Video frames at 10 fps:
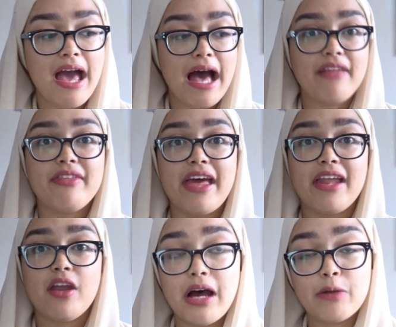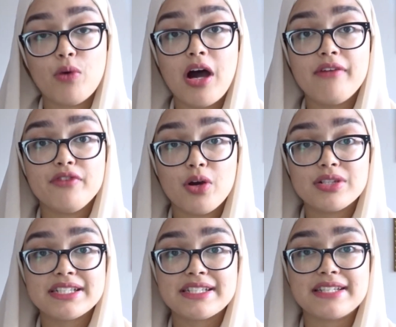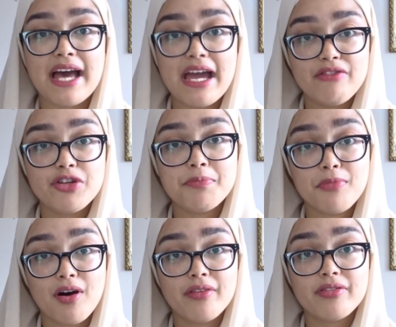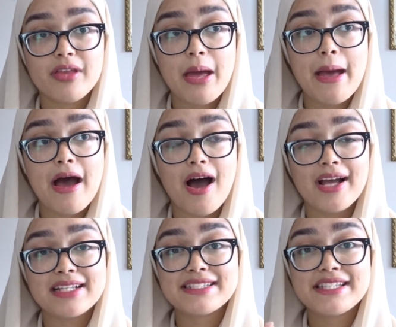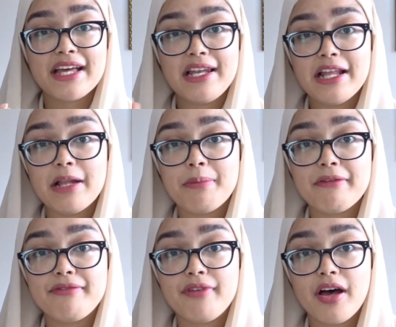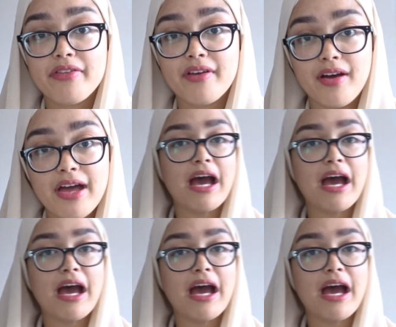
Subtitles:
and what I've noticed is that every month I can see a little bit further,